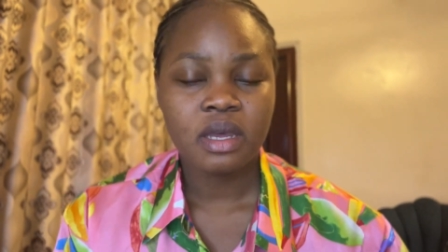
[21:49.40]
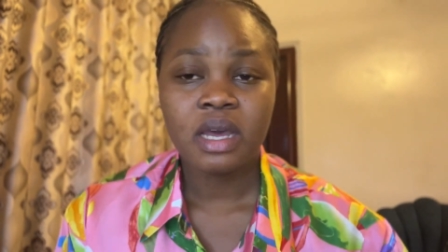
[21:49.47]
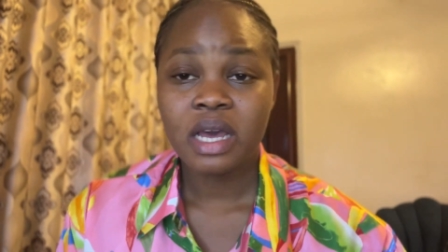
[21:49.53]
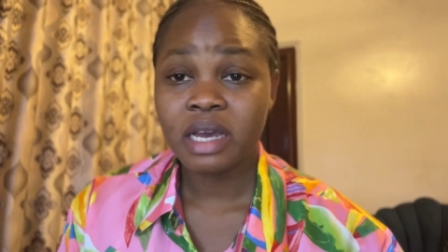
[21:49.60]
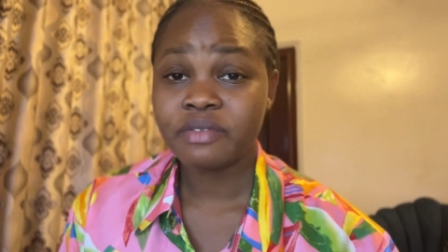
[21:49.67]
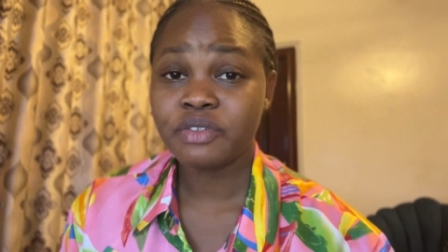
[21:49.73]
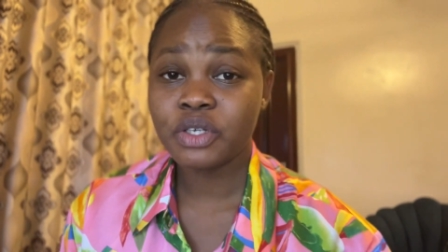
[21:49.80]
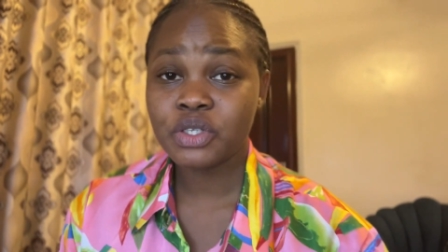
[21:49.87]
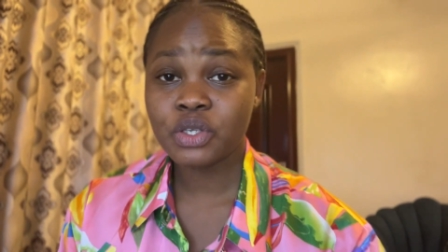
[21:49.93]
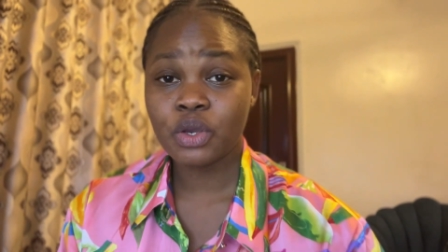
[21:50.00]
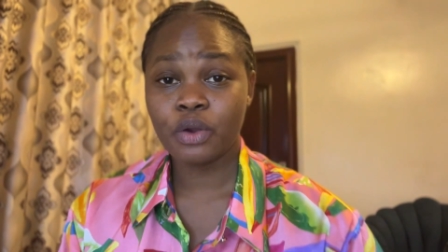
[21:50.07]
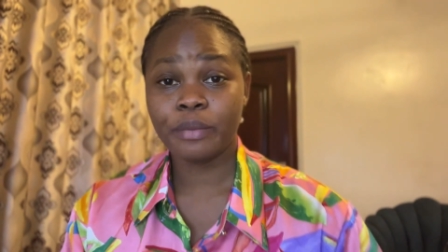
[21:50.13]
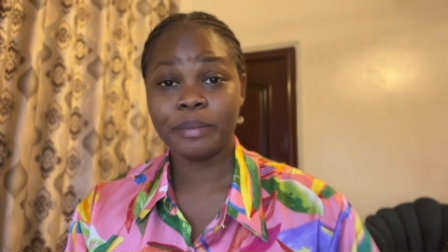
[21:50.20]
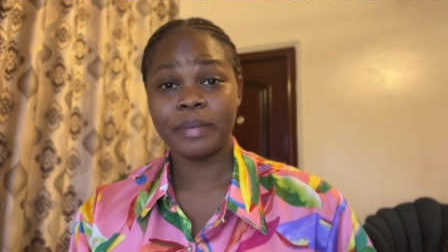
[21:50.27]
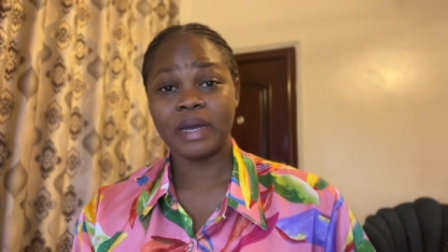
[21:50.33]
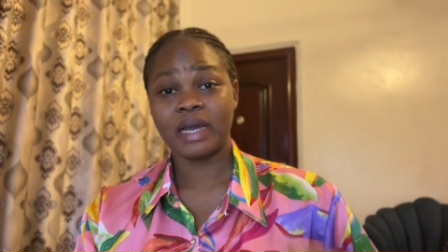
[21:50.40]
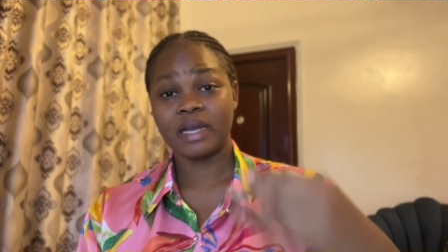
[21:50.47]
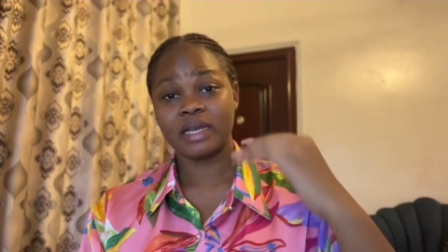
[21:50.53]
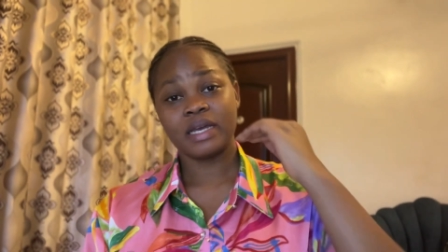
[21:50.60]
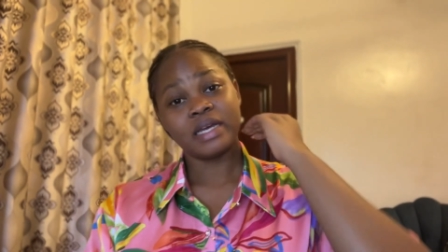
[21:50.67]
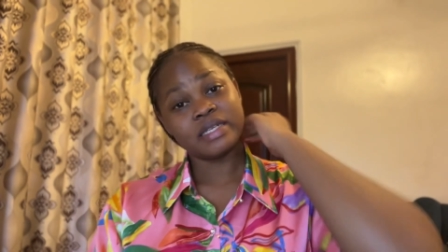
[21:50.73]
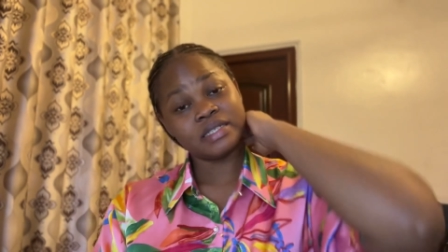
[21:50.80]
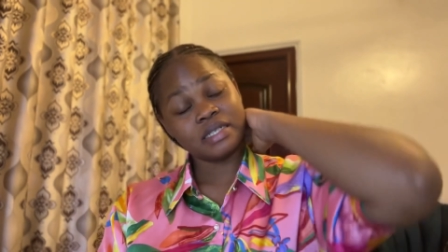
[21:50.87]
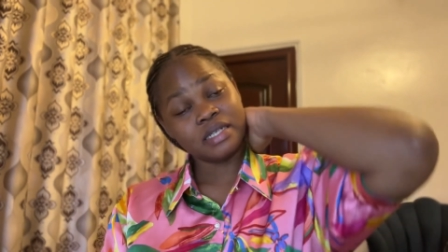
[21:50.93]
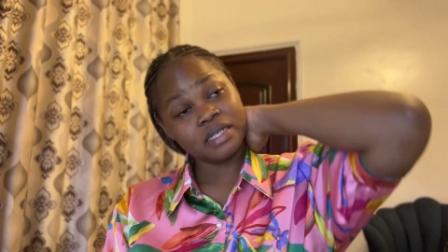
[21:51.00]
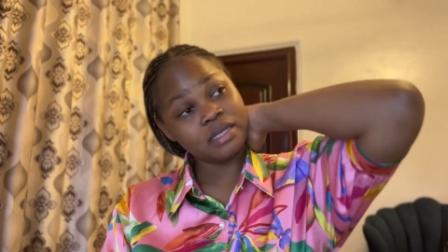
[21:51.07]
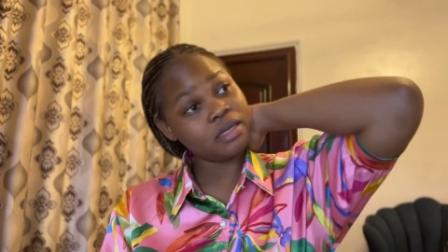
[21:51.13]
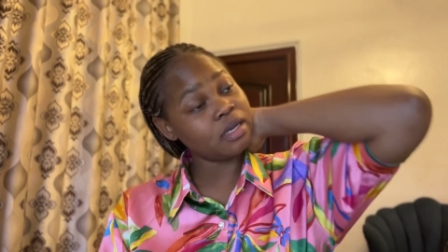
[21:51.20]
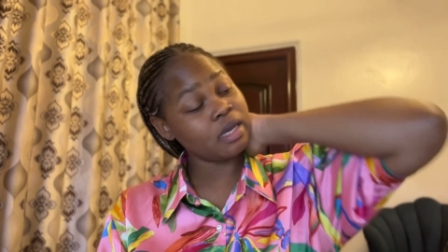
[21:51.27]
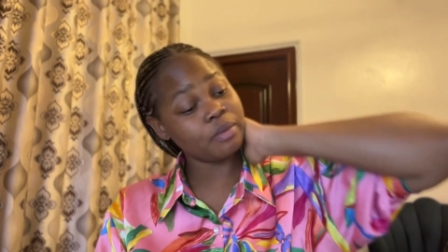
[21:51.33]
i've just come back and
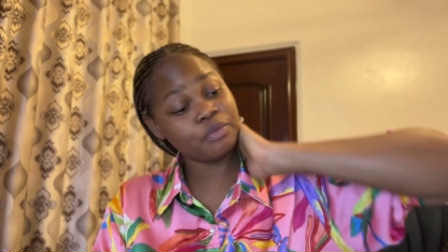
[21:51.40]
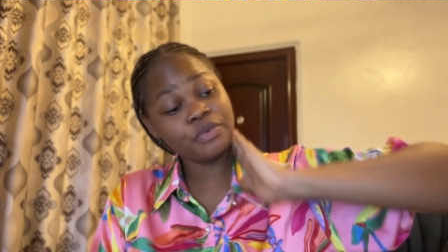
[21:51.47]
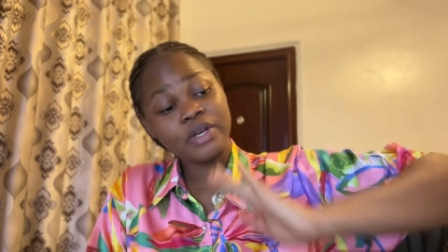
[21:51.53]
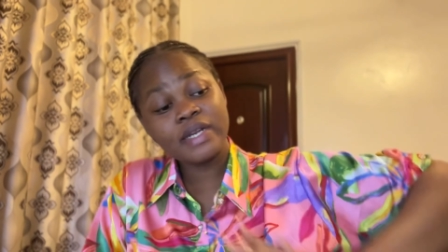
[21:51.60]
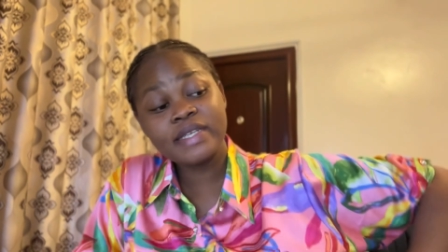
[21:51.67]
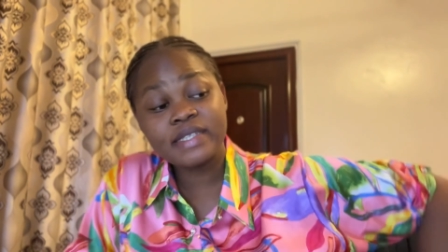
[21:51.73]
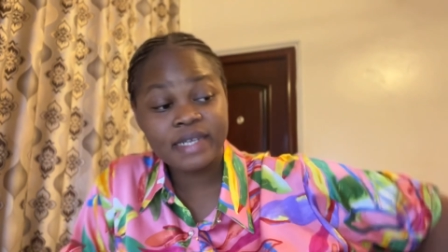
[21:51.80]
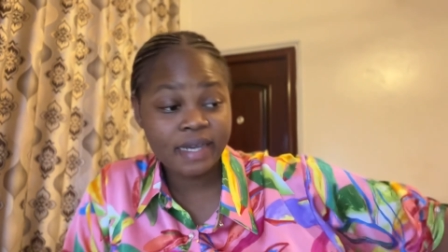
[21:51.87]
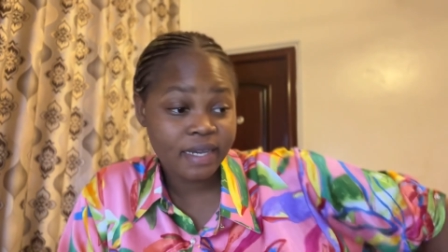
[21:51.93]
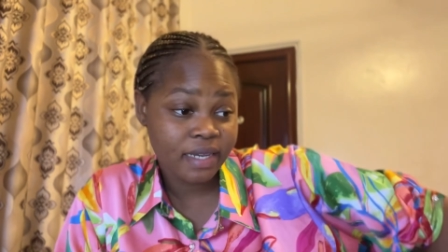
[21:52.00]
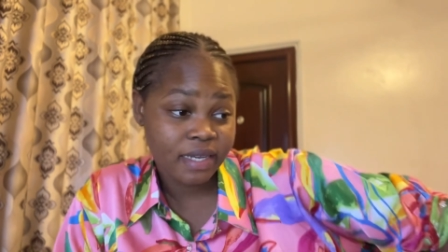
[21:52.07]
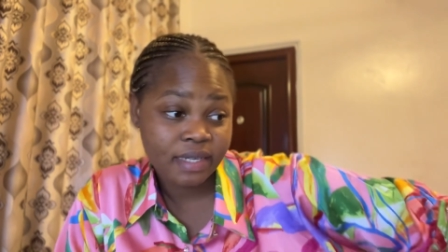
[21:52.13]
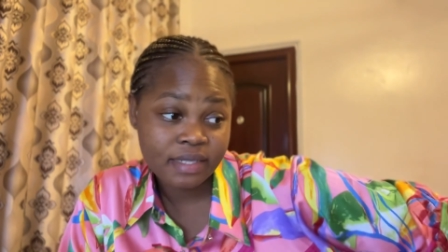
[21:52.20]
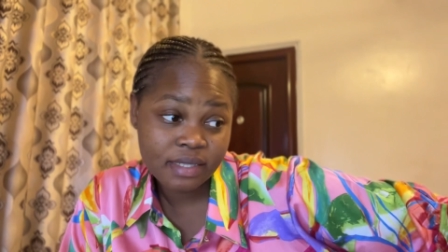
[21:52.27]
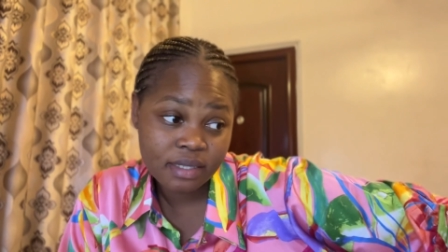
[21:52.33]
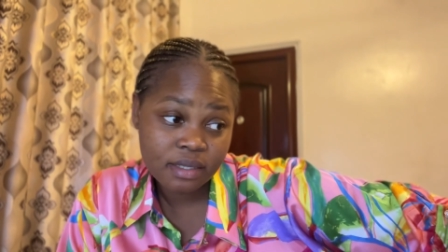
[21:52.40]
i'm really tired